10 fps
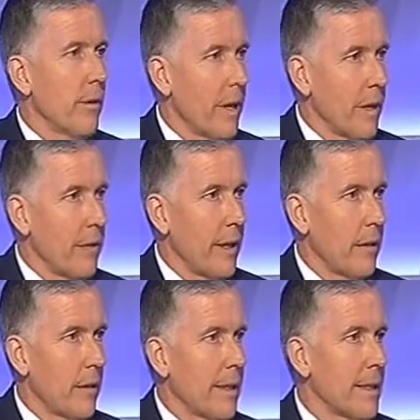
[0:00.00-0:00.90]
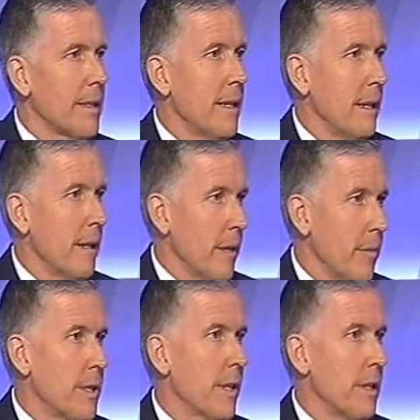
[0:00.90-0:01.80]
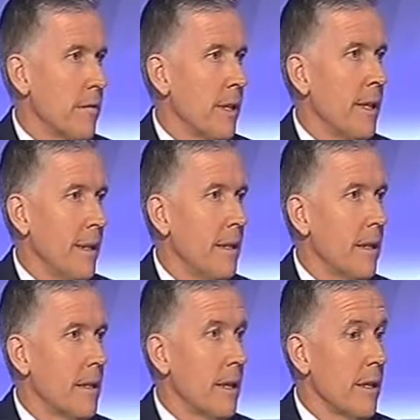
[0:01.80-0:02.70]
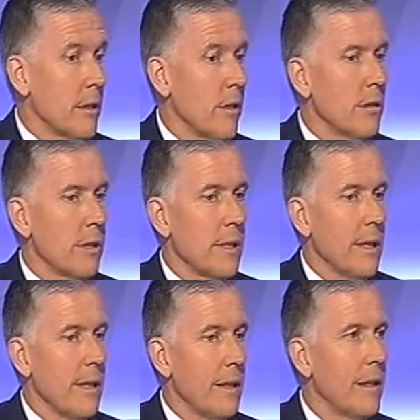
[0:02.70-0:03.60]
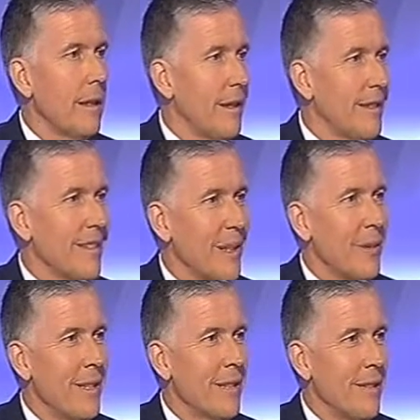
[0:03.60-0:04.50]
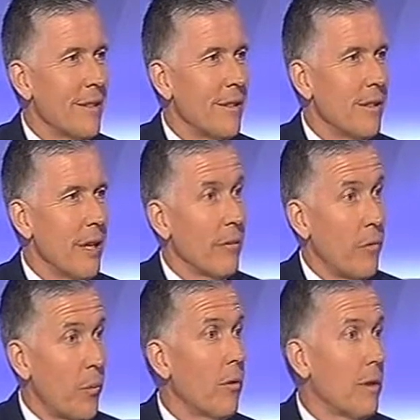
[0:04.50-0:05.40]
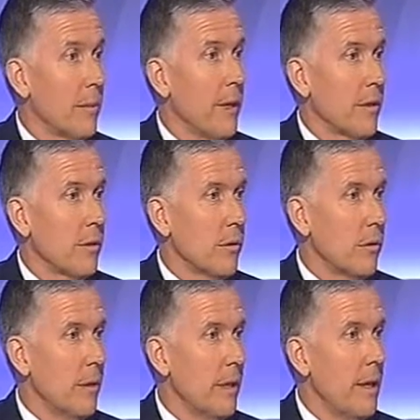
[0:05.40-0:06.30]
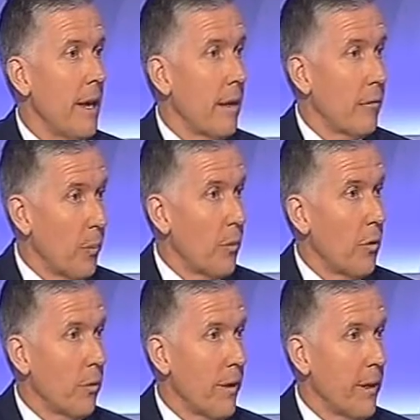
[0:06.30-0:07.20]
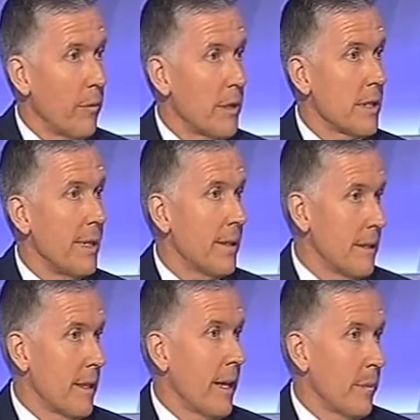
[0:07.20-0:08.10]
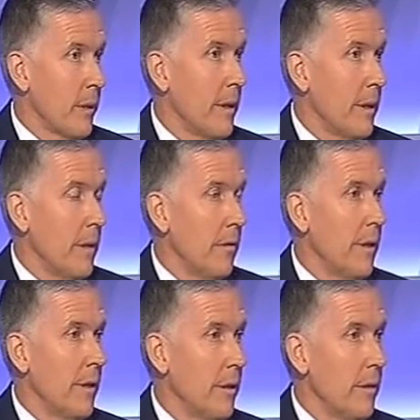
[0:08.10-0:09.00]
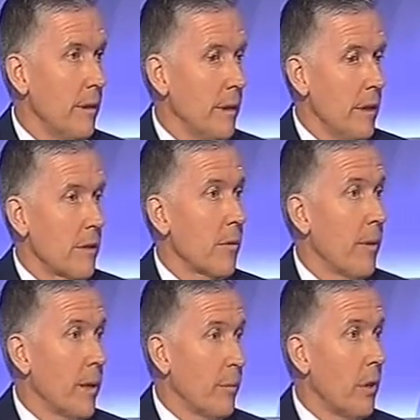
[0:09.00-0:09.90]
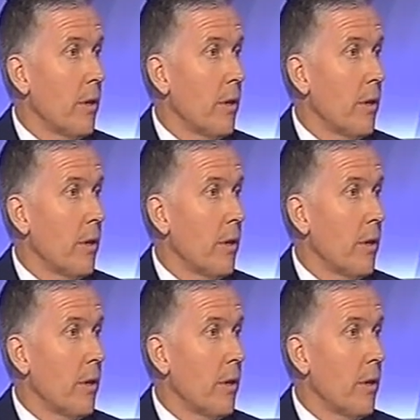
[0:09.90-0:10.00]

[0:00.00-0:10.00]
heavily on understanding their objectives and their needs. And it's not just a leagues club in this instance. You have a football club next door and a football ground, which is an entertainment venue, surrounded by a